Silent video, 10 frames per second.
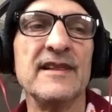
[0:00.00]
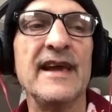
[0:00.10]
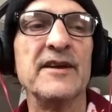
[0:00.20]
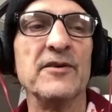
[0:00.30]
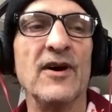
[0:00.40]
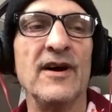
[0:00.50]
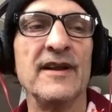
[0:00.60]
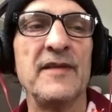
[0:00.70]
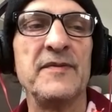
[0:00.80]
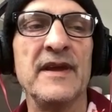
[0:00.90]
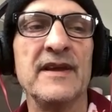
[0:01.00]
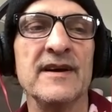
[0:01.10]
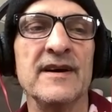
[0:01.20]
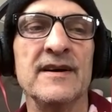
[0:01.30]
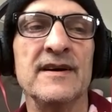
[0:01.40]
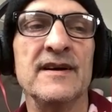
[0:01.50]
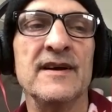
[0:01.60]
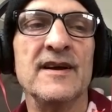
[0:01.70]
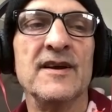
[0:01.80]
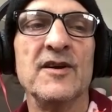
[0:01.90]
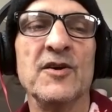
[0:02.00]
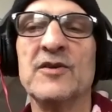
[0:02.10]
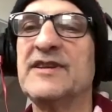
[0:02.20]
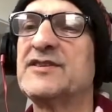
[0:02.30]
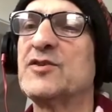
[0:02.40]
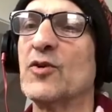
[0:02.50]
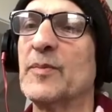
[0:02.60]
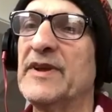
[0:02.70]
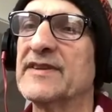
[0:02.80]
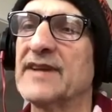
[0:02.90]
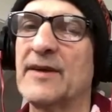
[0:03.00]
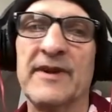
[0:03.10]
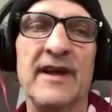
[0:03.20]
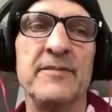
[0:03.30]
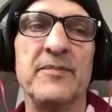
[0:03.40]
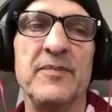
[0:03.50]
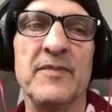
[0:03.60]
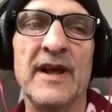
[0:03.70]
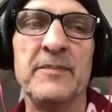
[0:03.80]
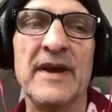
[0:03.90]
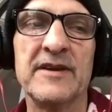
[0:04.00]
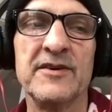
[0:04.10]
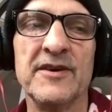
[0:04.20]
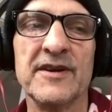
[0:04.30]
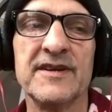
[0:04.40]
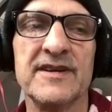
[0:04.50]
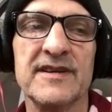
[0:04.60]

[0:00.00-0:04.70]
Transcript: later on, I think early Scorpions, like when I met Kirk